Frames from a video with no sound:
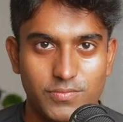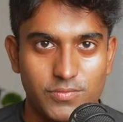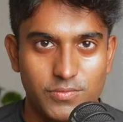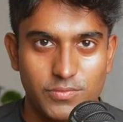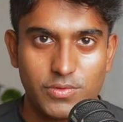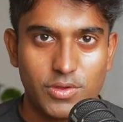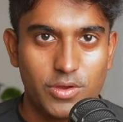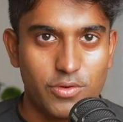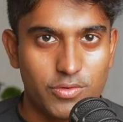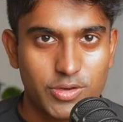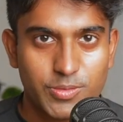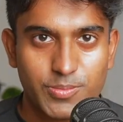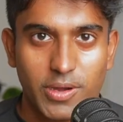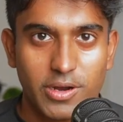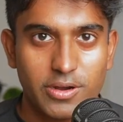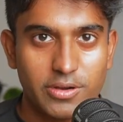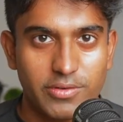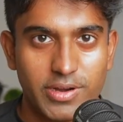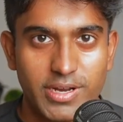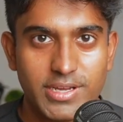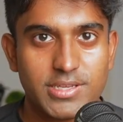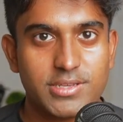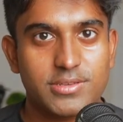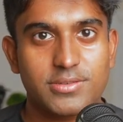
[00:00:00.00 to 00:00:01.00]
A Spartan
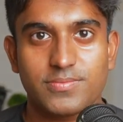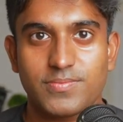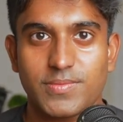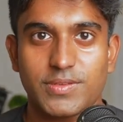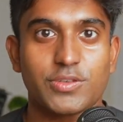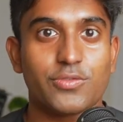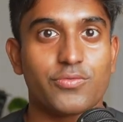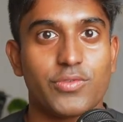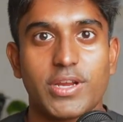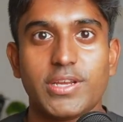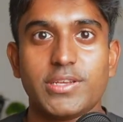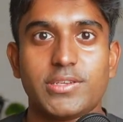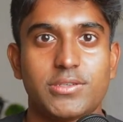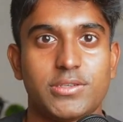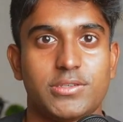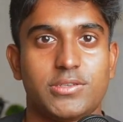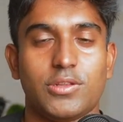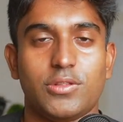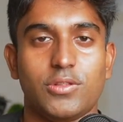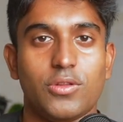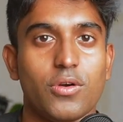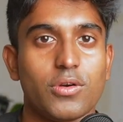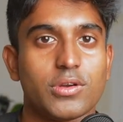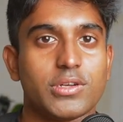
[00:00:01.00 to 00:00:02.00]
race is a race. It's a
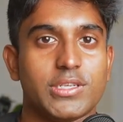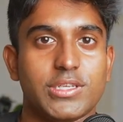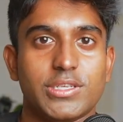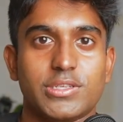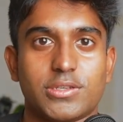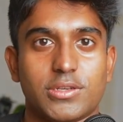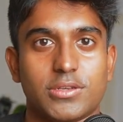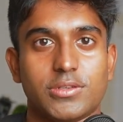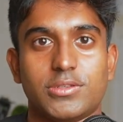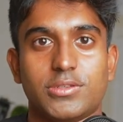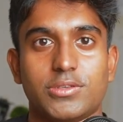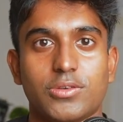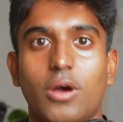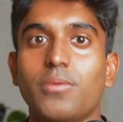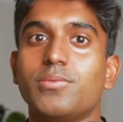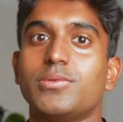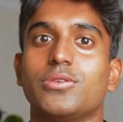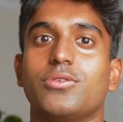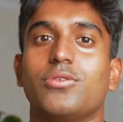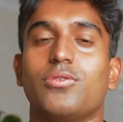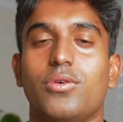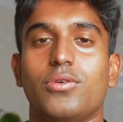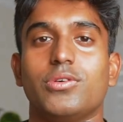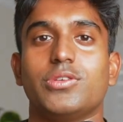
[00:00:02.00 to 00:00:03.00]
long distance
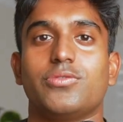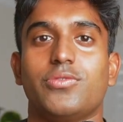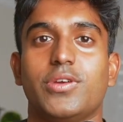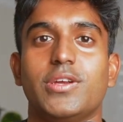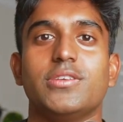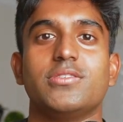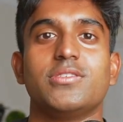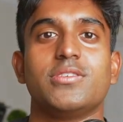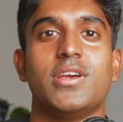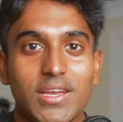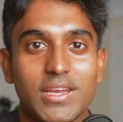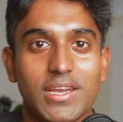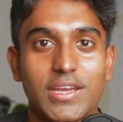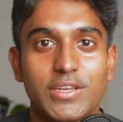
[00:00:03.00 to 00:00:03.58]
obstacle course race,